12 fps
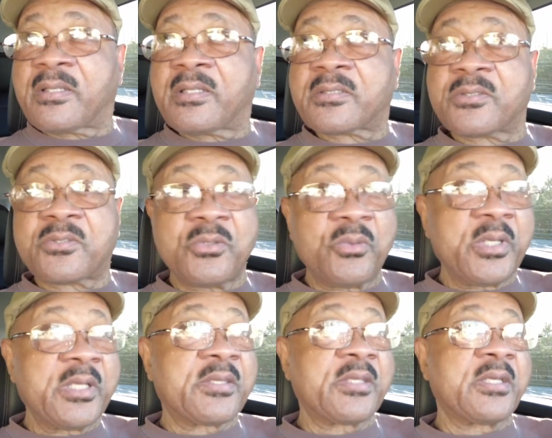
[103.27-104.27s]
It's a
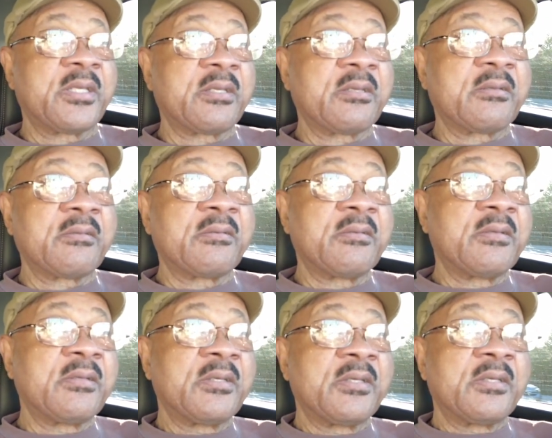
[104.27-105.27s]
two-way thing.
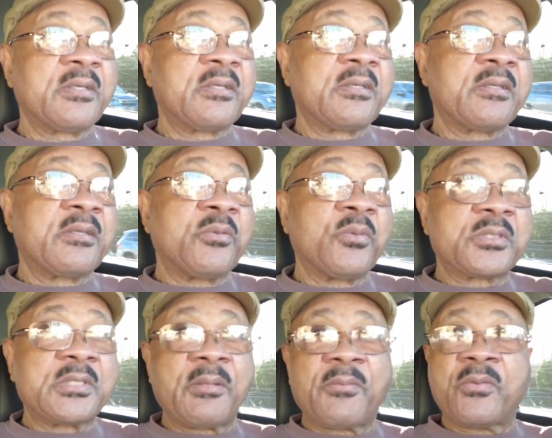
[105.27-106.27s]
You want to
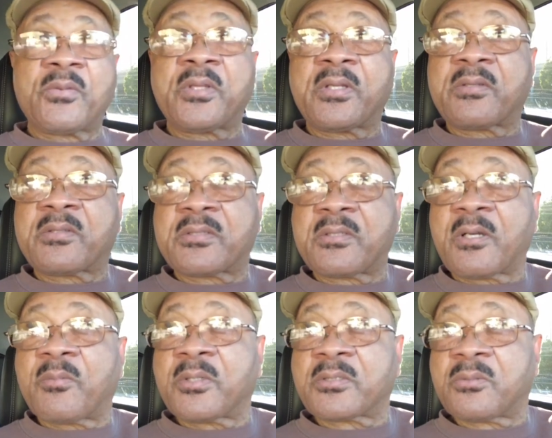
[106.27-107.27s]
stop over there at
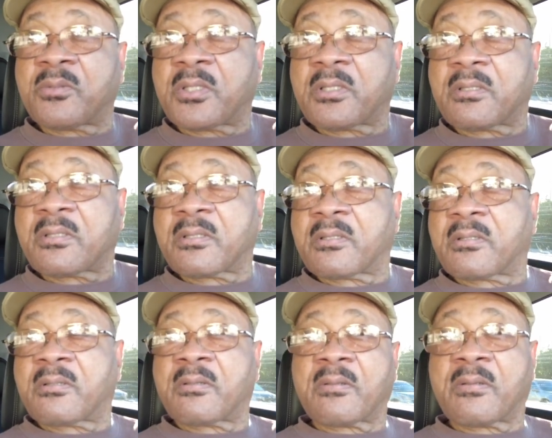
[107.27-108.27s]
Starbucks or what?
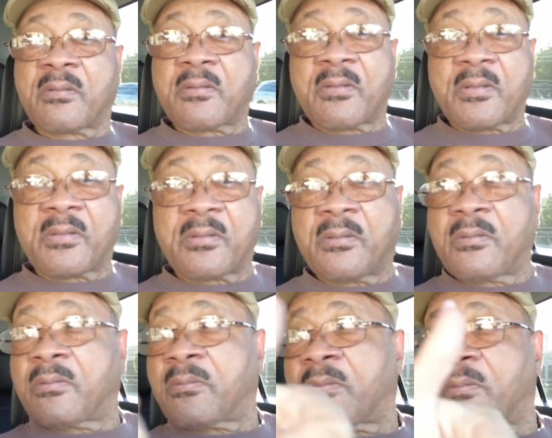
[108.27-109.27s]

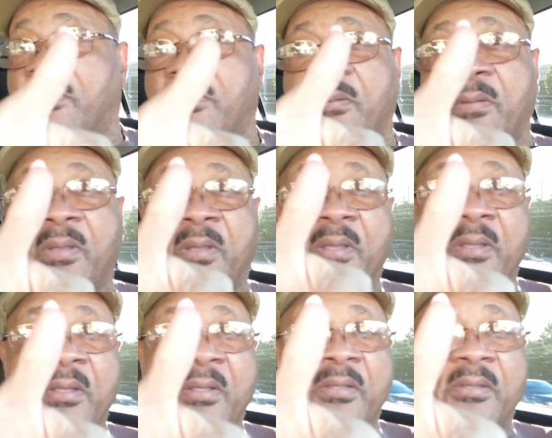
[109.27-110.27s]
No?
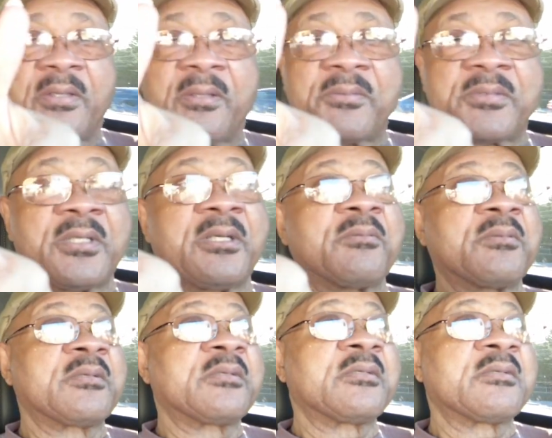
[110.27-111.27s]
Thumbs up.
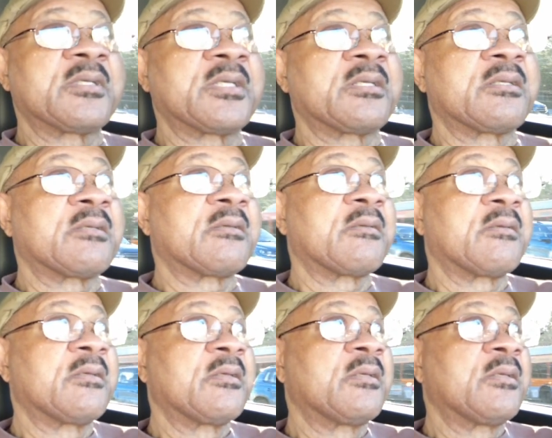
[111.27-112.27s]
All right.
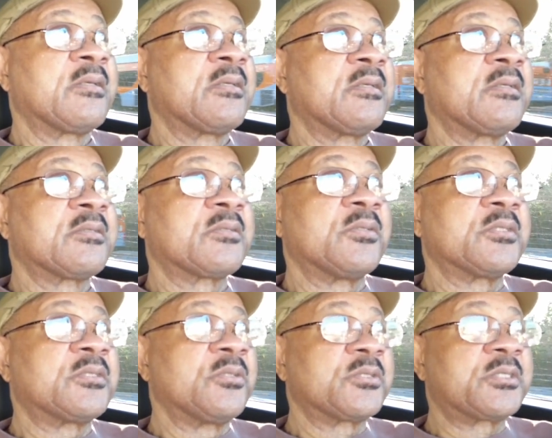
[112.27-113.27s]
So
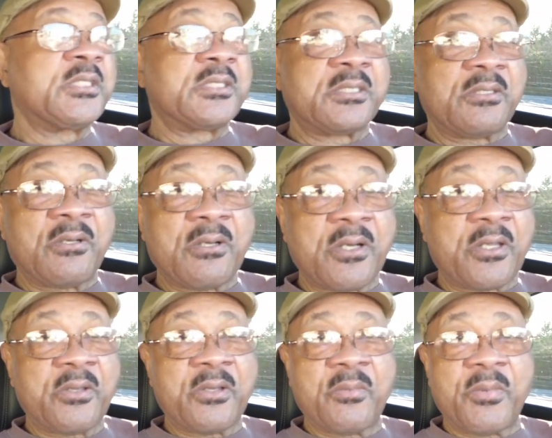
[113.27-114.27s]
there's no sense in
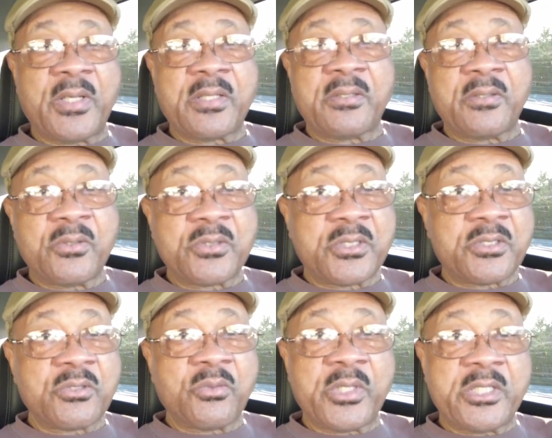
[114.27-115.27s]
arguing about no
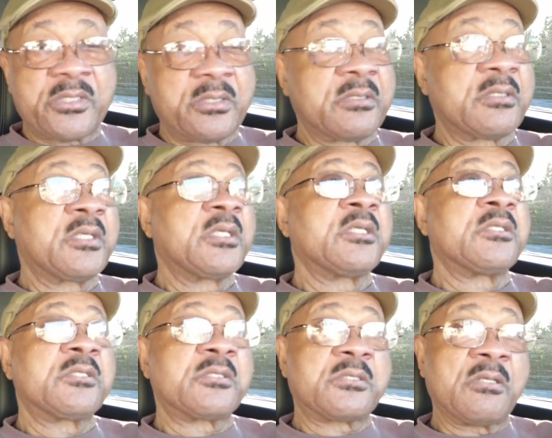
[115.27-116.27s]
situation.
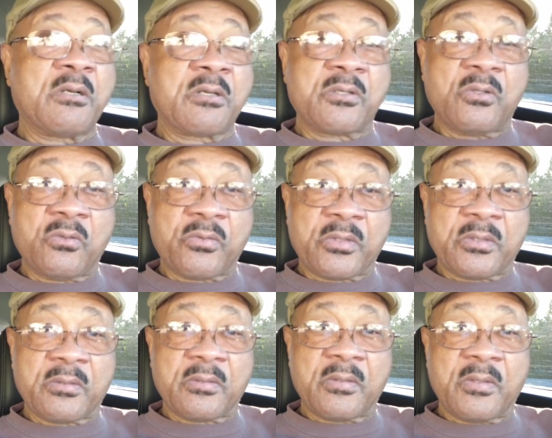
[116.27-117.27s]
Just talk it over.
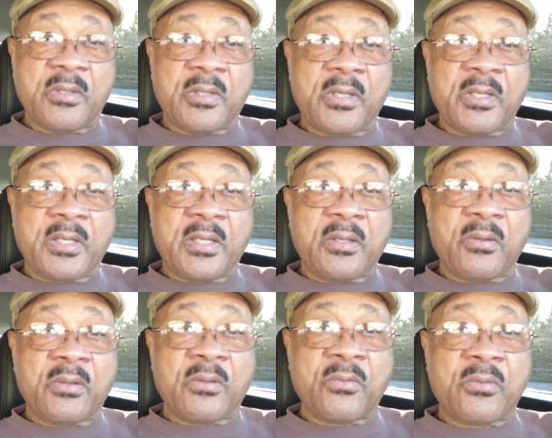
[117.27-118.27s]

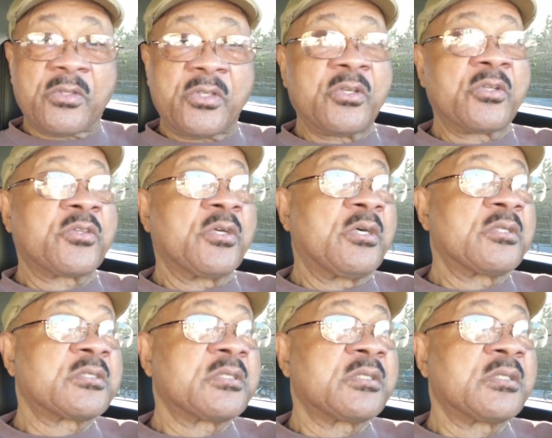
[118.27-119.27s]
Your thoughts